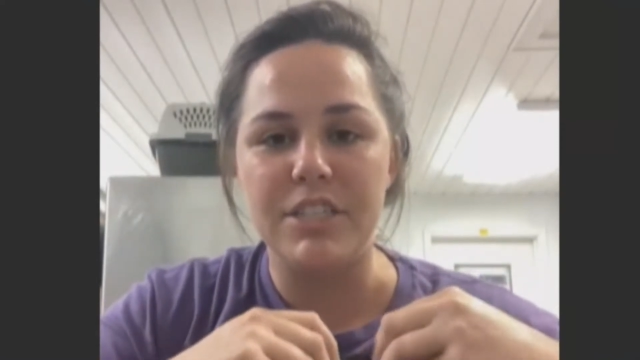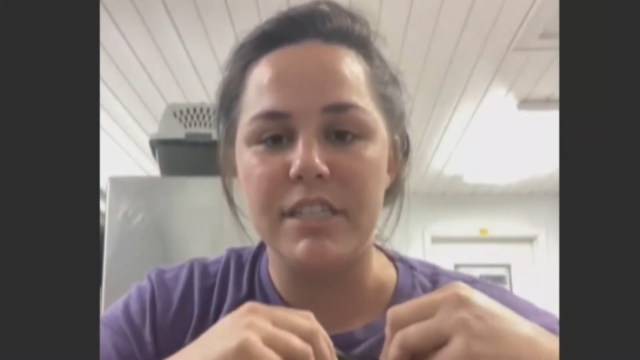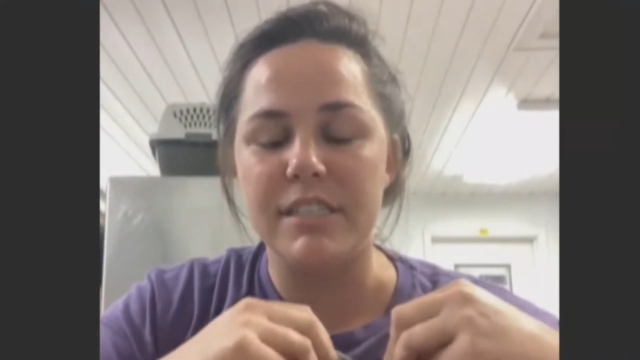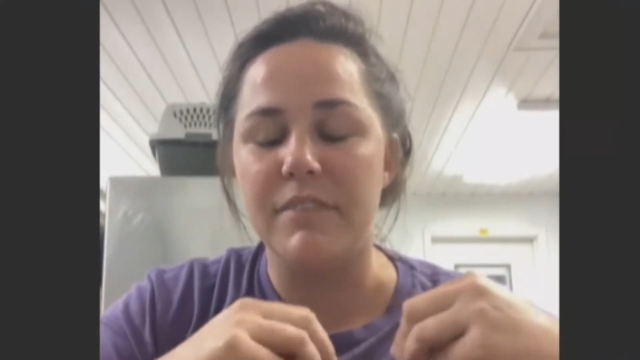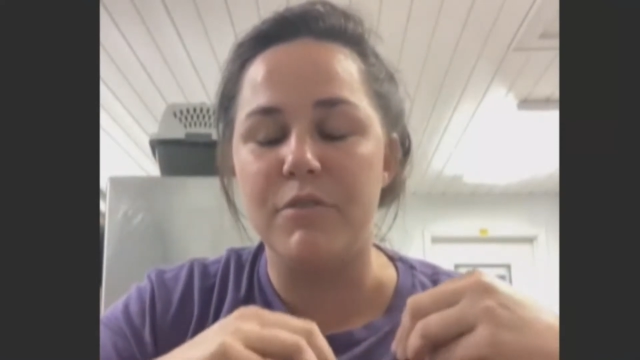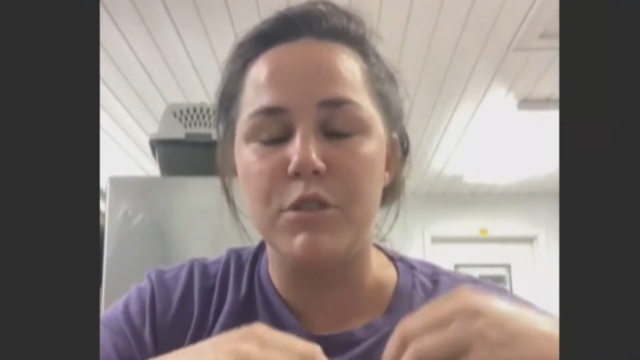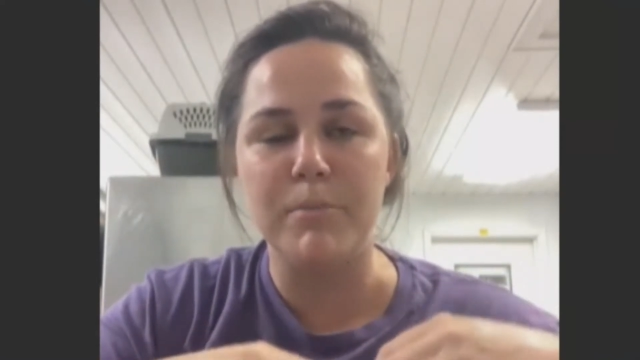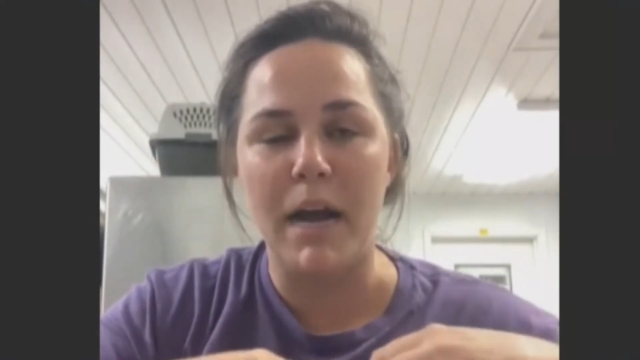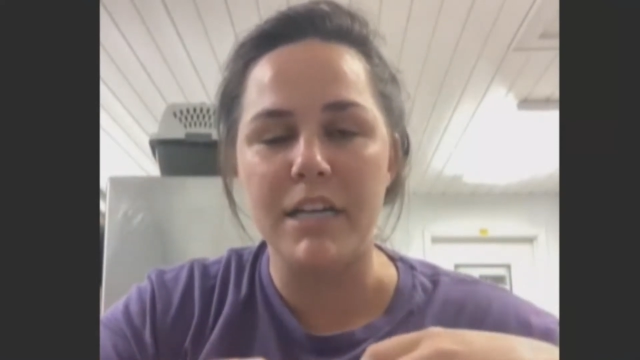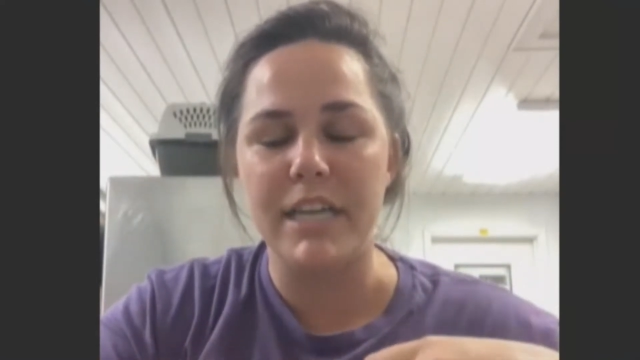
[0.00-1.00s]
just Lafourche
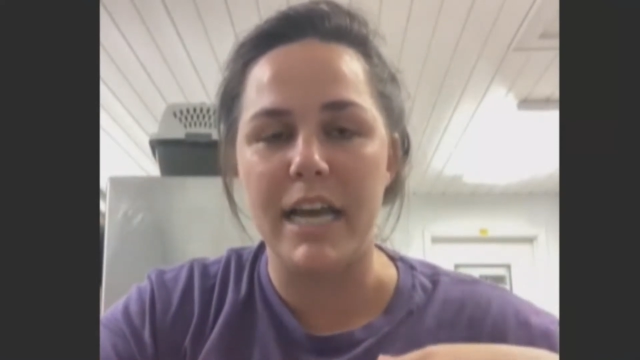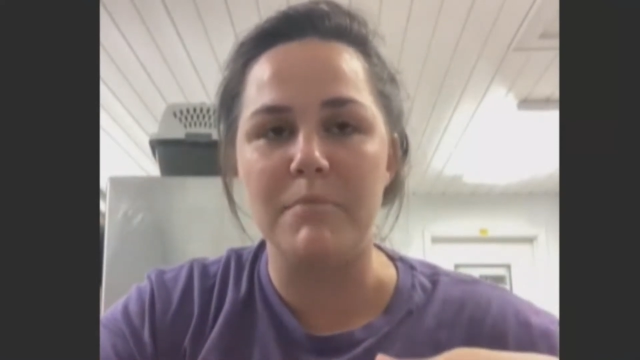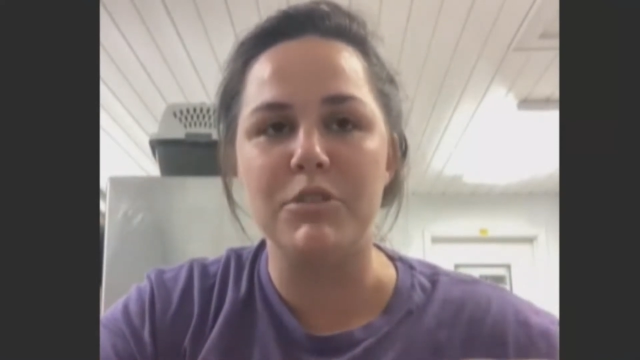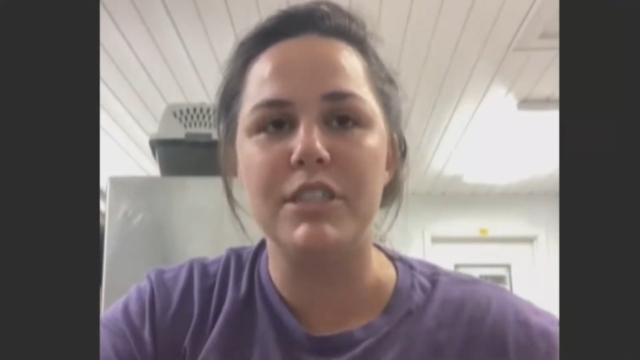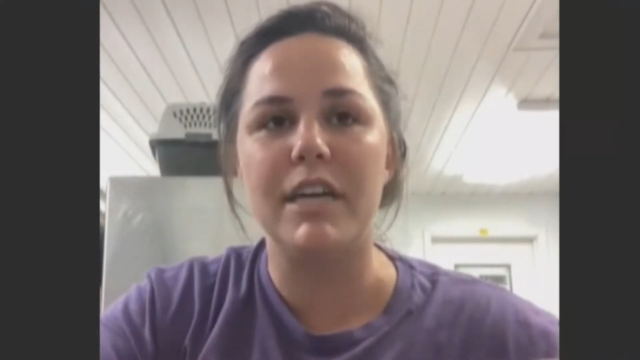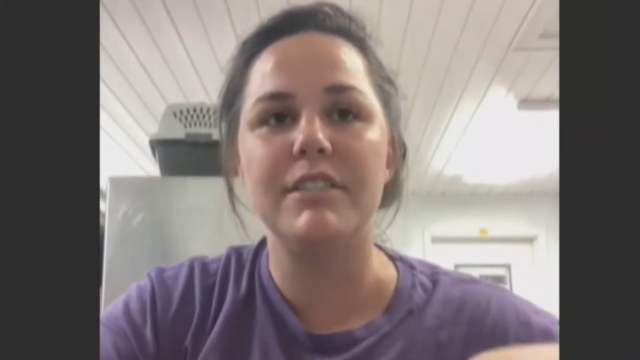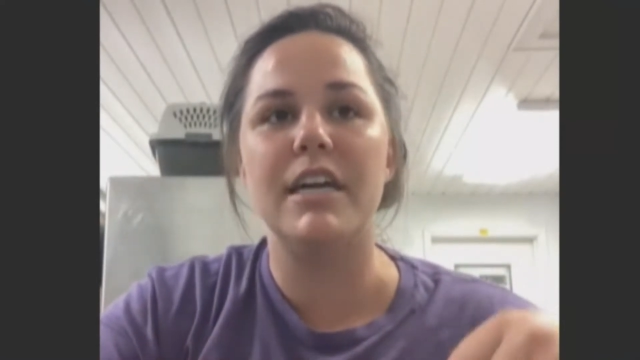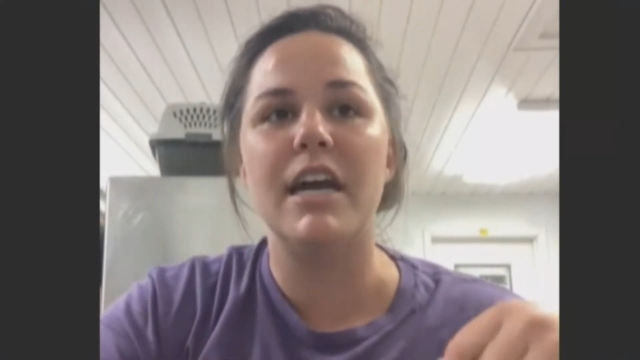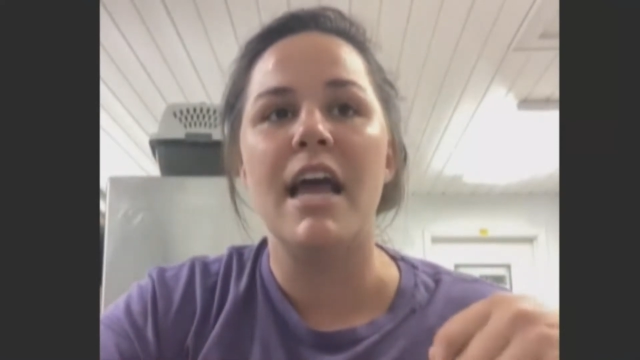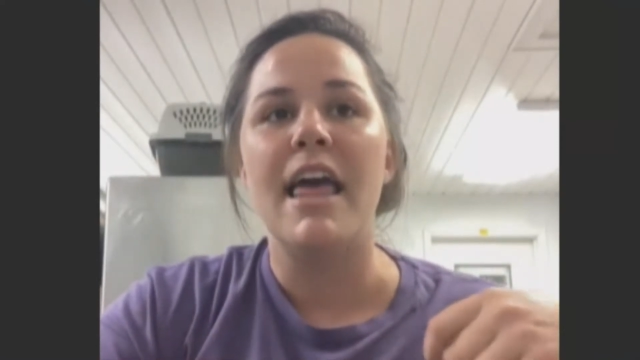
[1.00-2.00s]
Parish Animal Shelter.